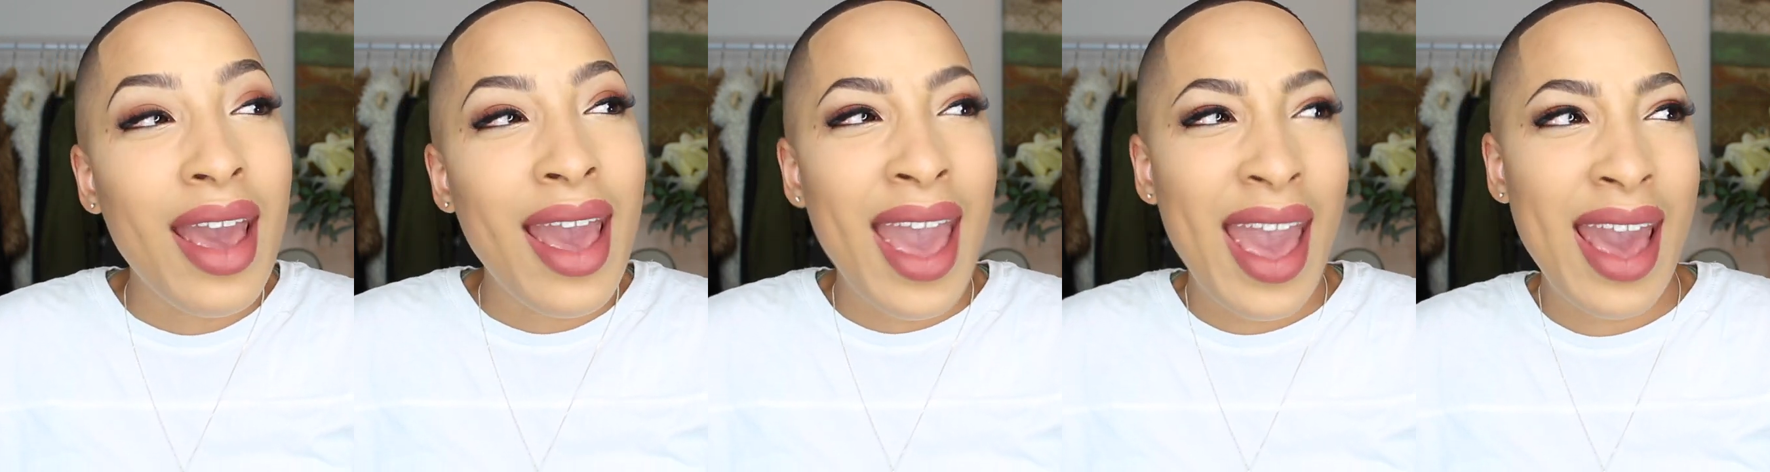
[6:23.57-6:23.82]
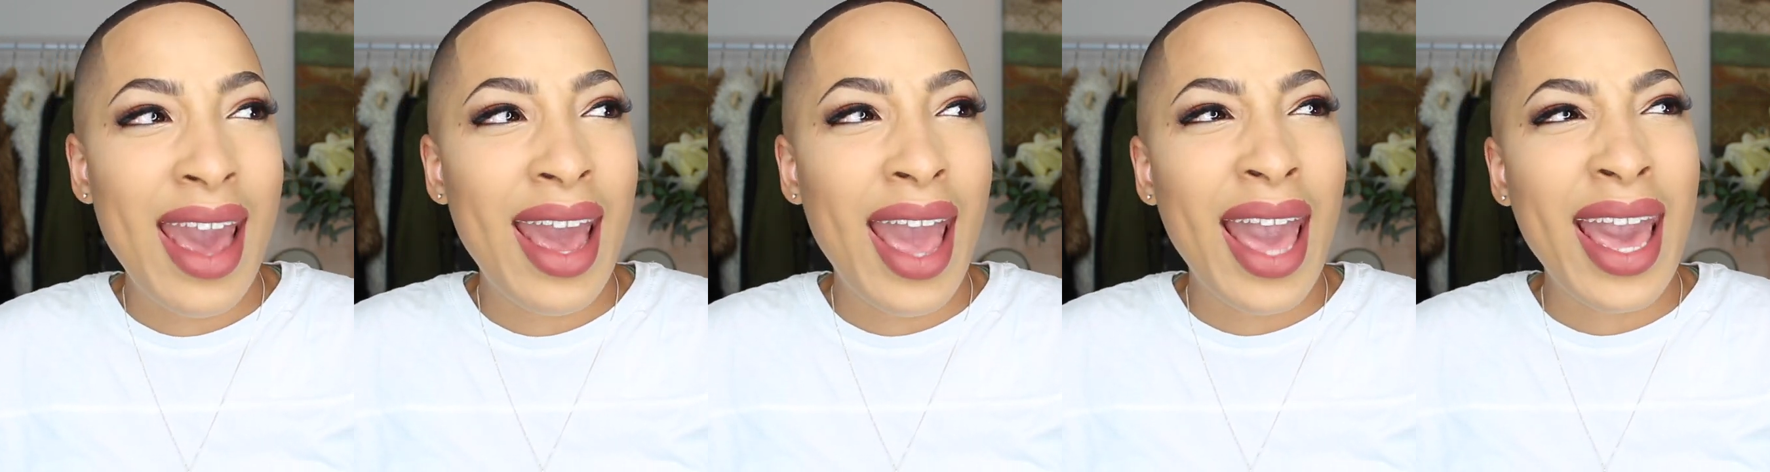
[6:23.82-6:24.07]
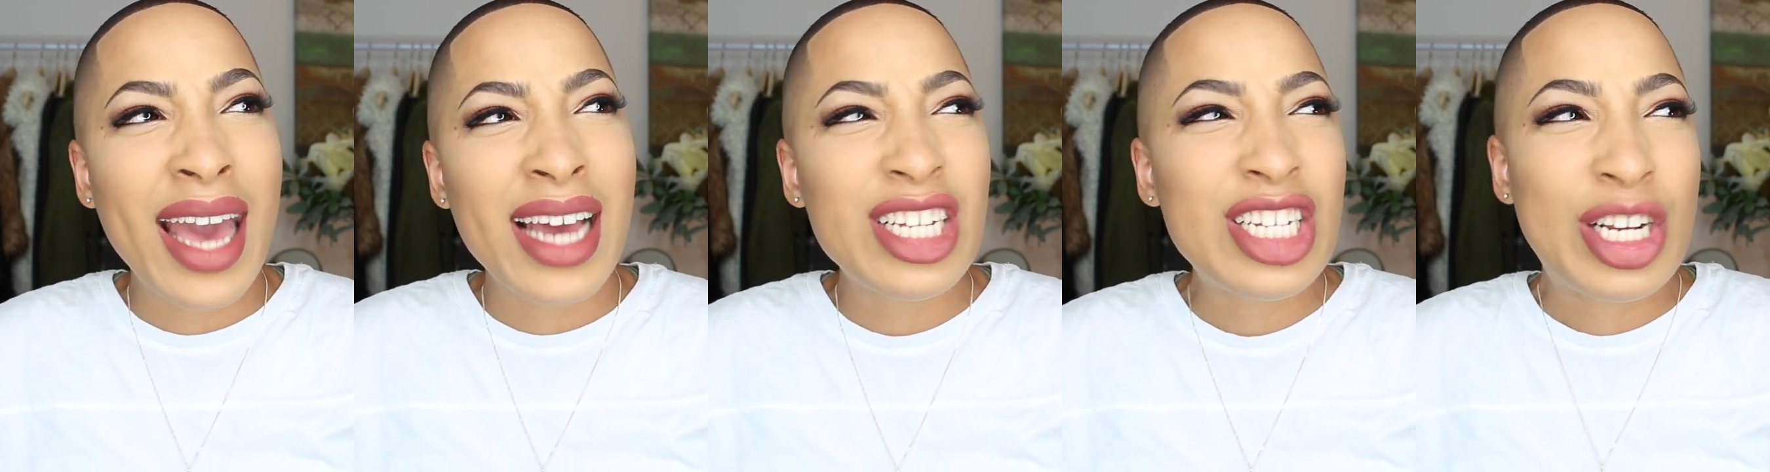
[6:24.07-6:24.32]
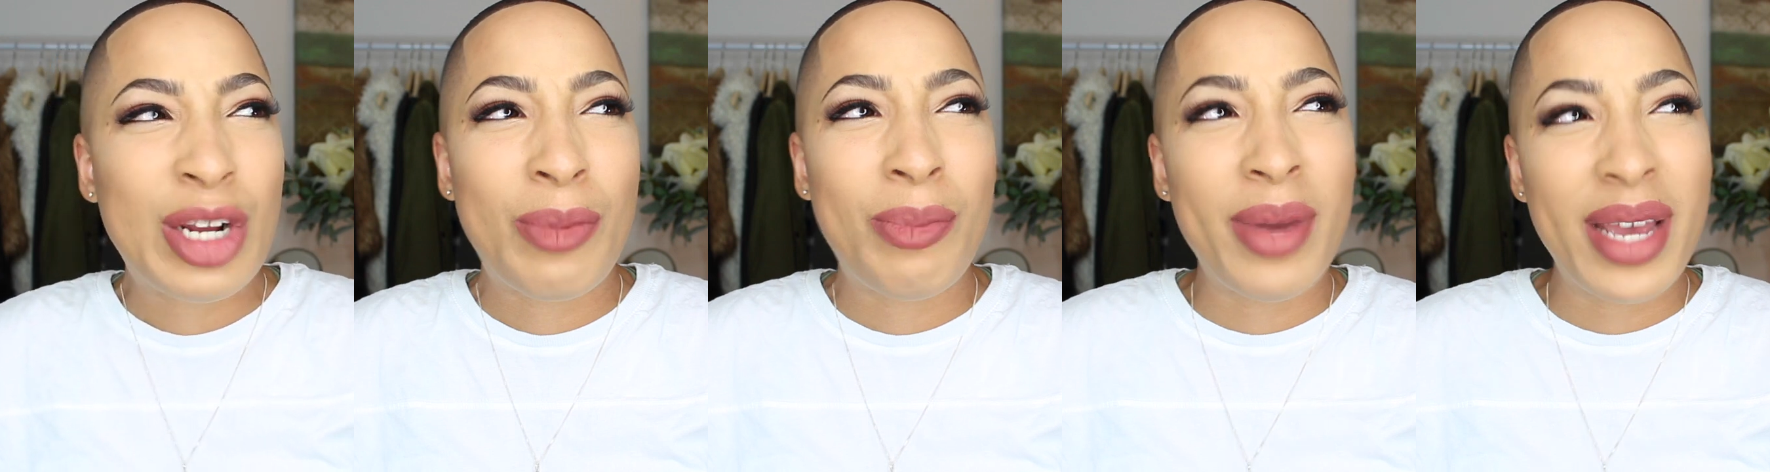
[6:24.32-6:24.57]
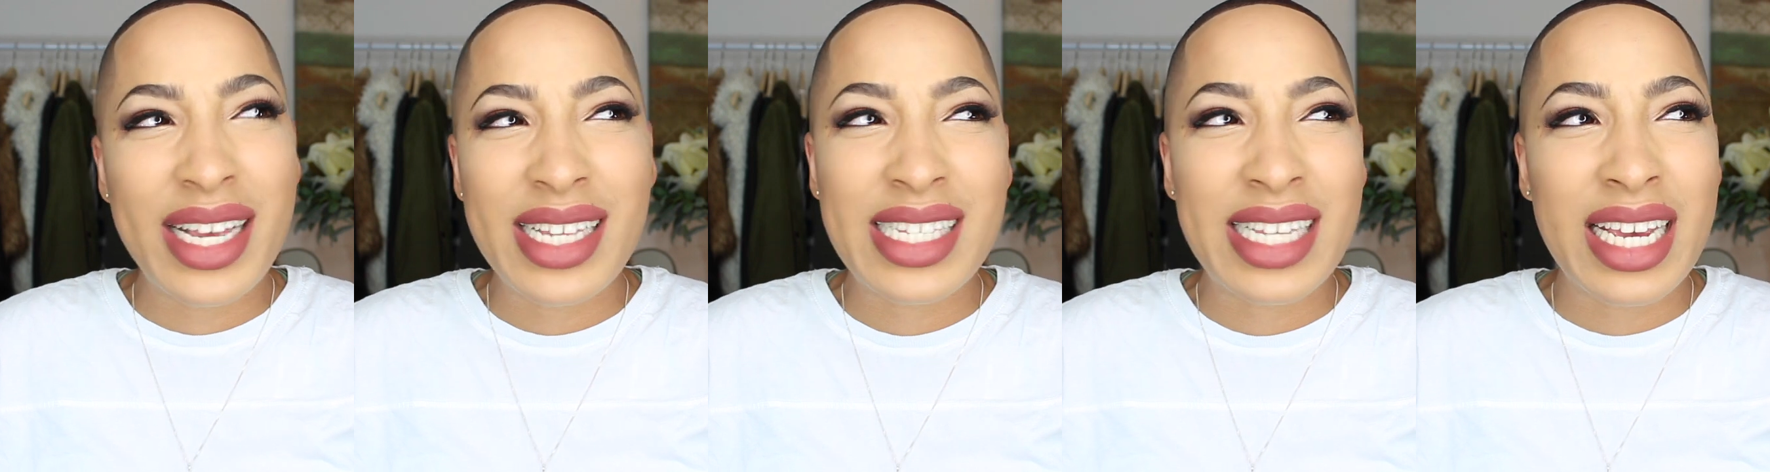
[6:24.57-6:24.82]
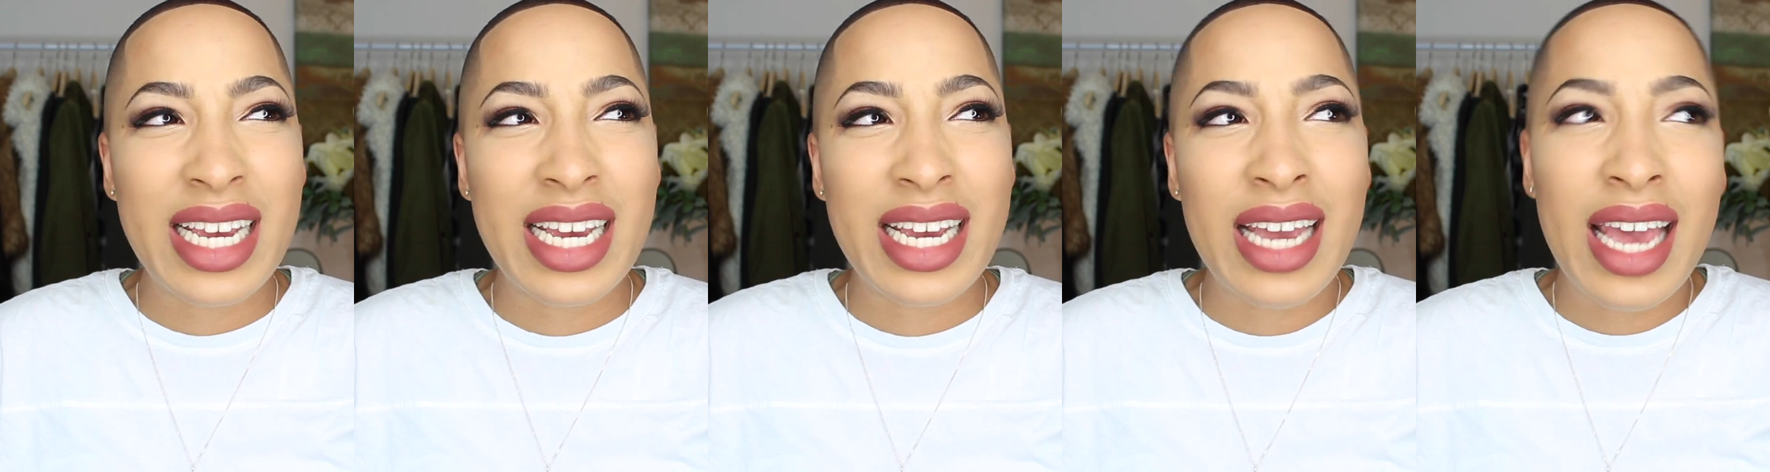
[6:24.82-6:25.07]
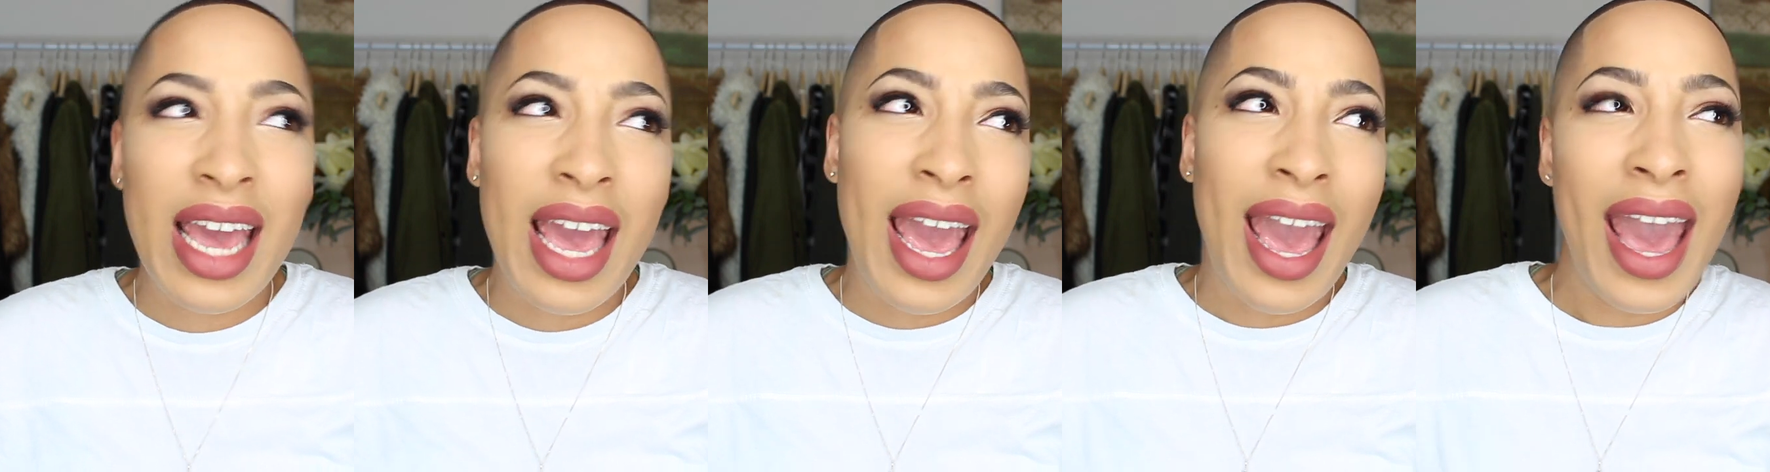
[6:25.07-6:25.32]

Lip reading: Hey, I guess you're busy.